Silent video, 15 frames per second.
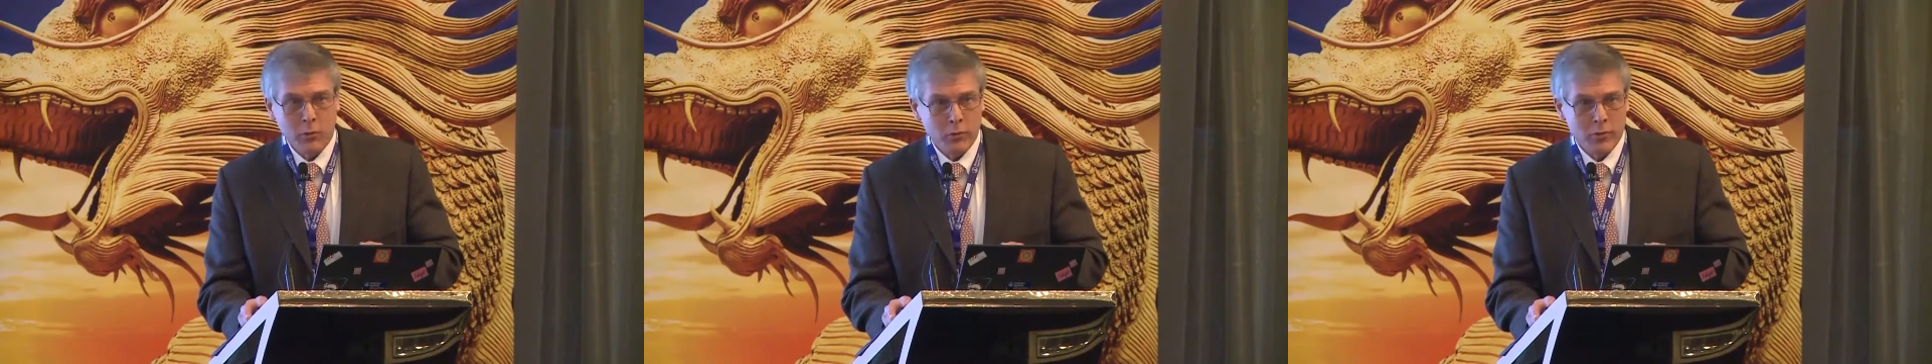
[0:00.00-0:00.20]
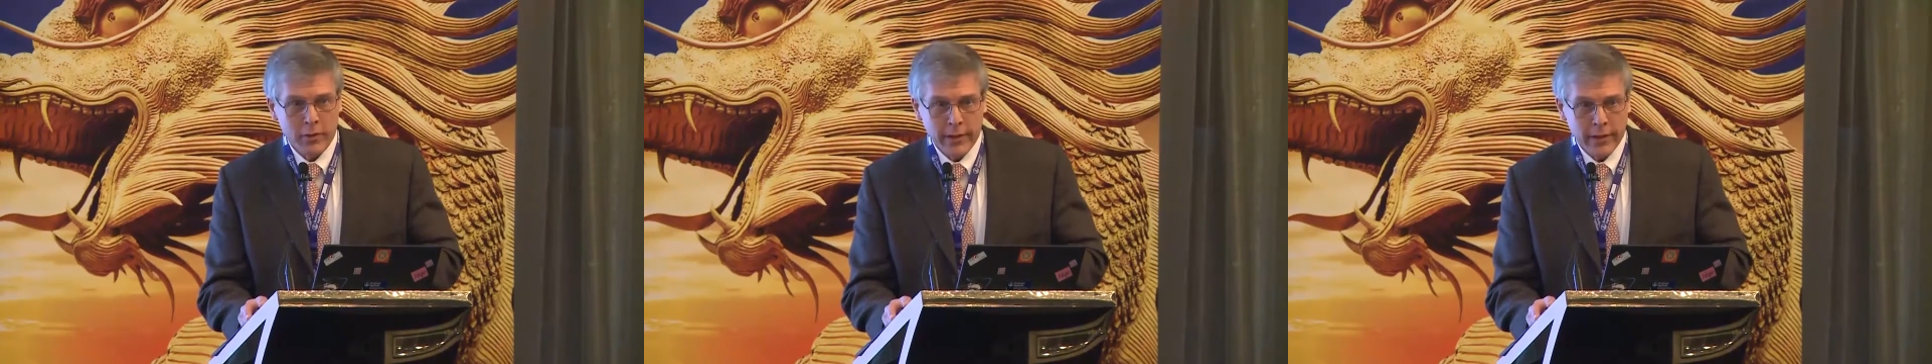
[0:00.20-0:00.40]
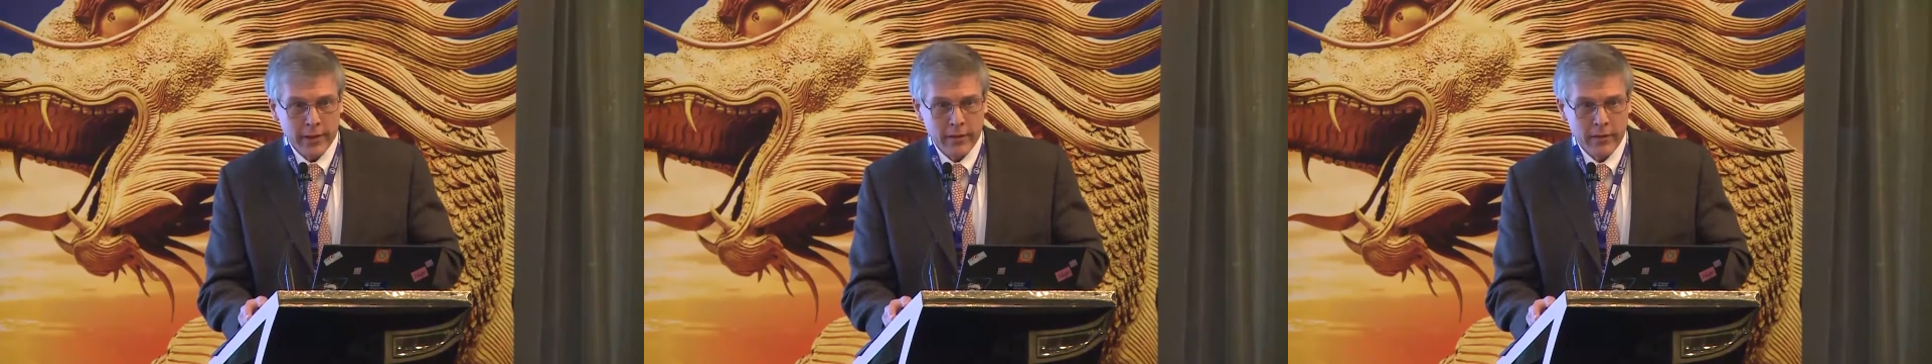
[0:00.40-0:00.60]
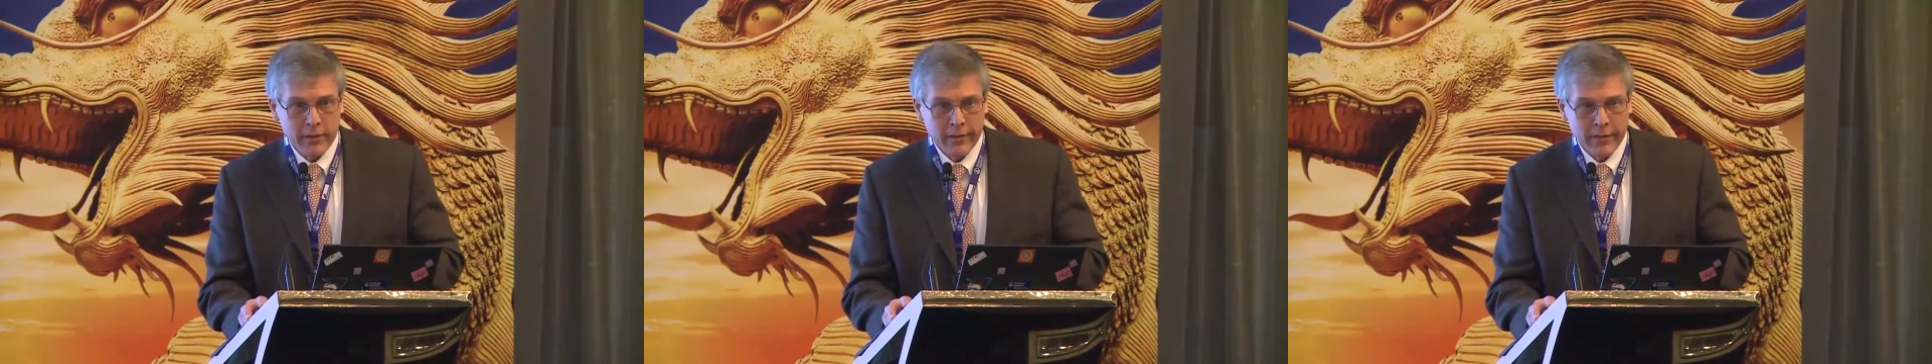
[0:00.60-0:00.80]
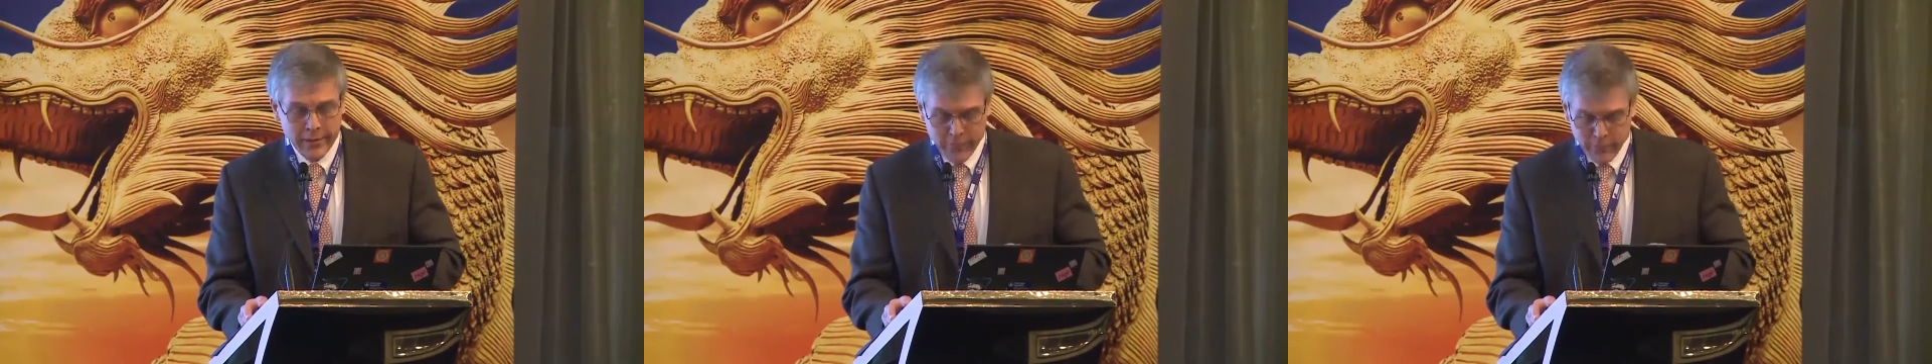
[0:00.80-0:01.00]
know today,
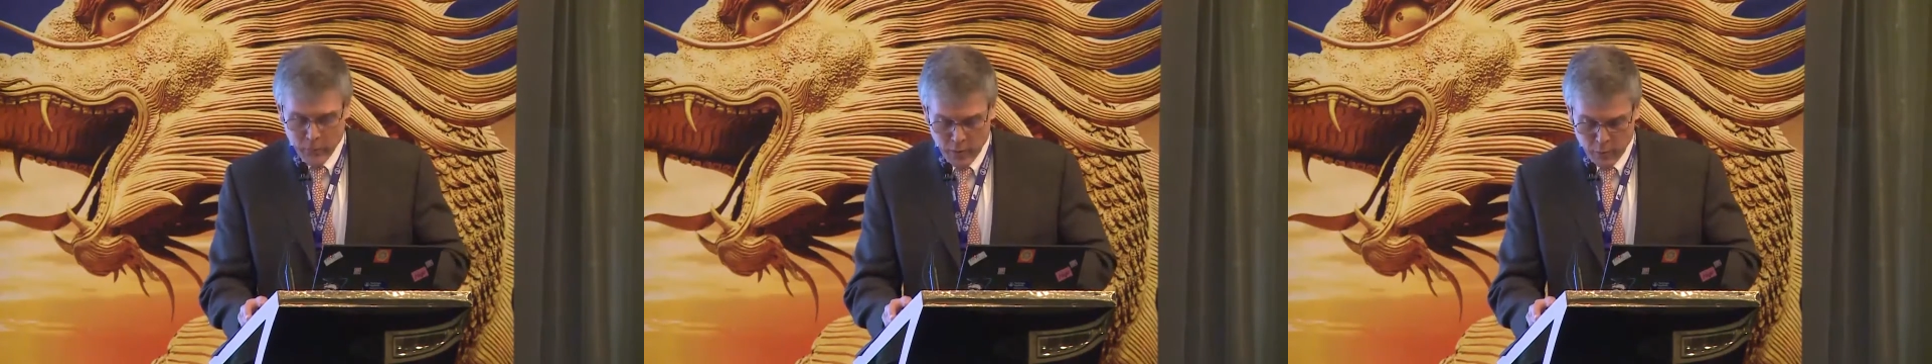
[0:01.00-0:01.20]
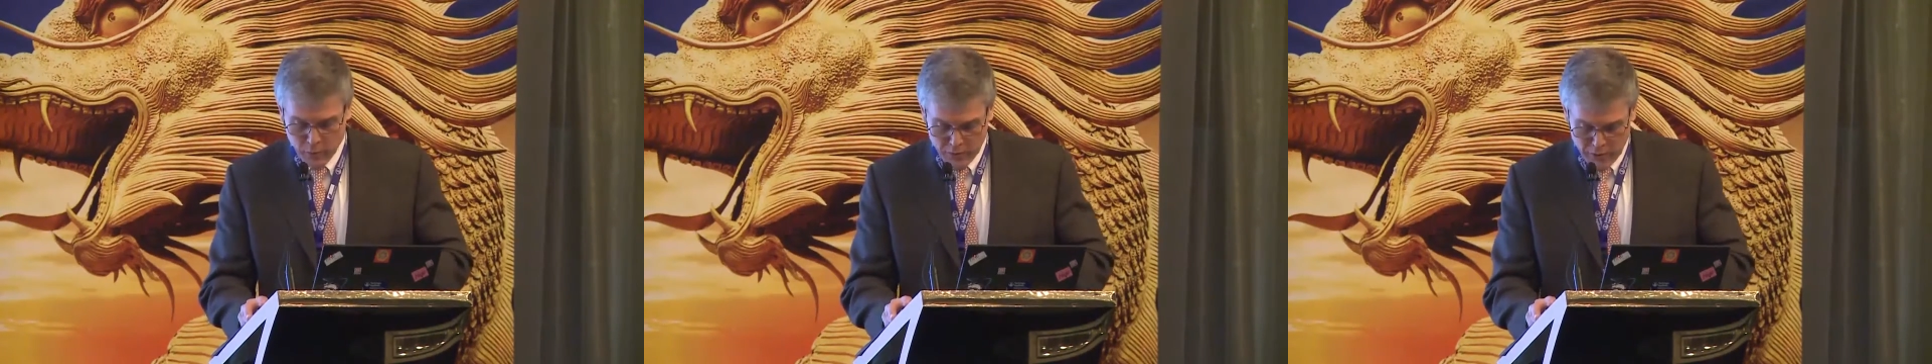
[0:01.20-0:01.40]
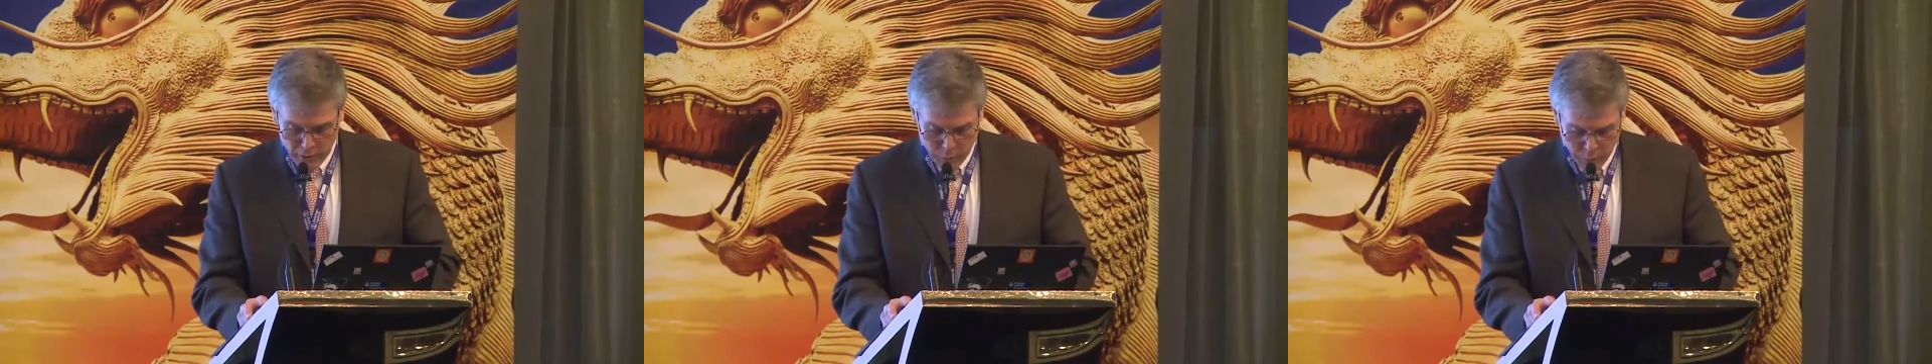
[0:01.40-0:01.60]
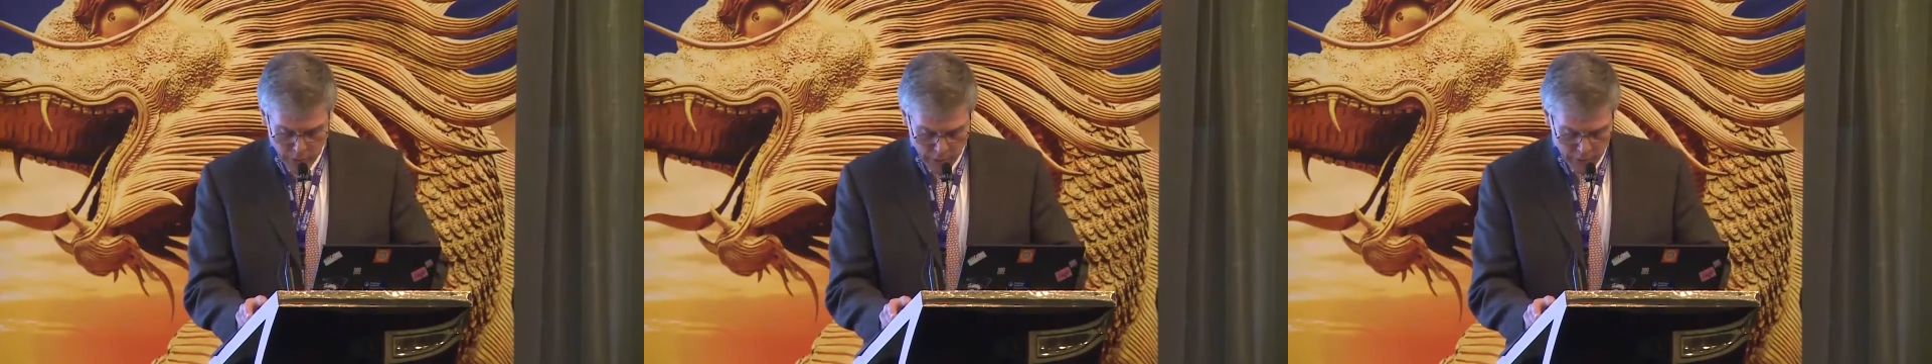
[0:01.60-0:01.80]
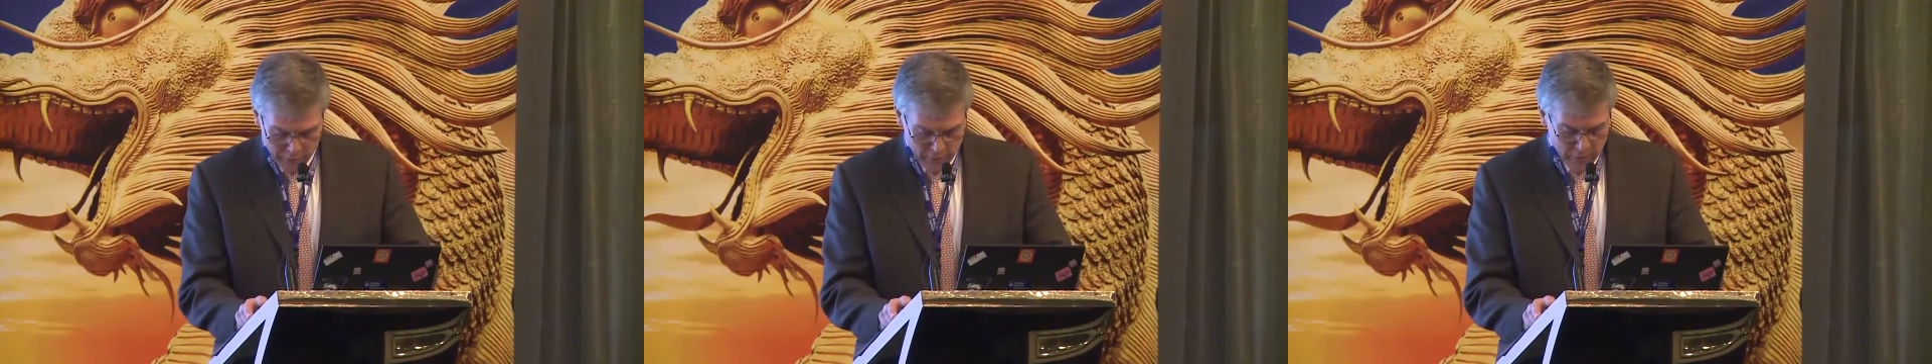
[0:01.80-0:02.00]
but we're still
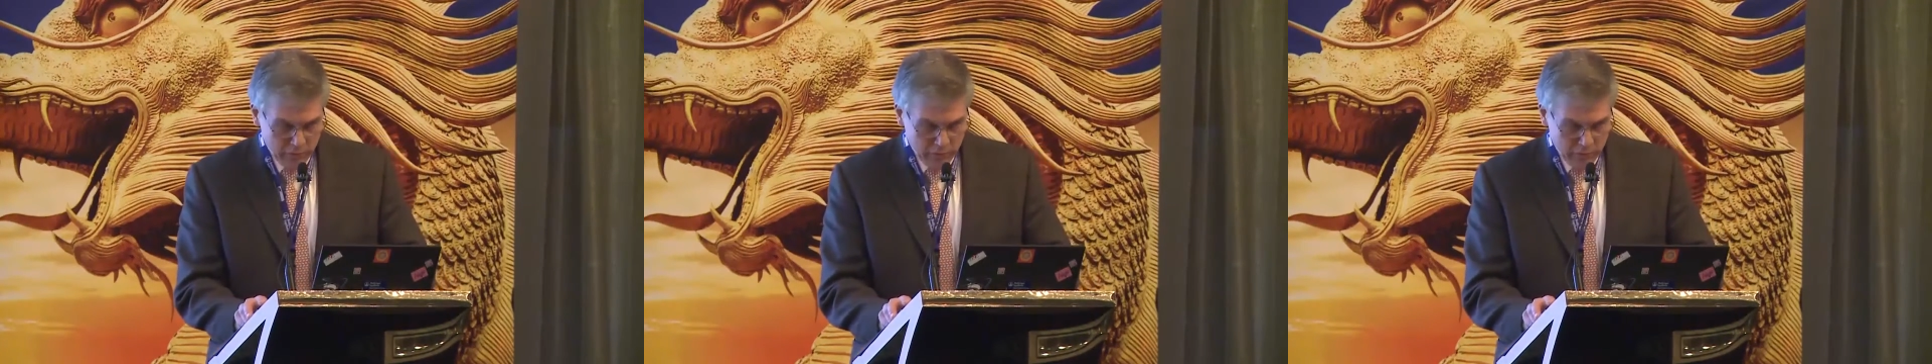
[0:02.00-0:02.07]
proud of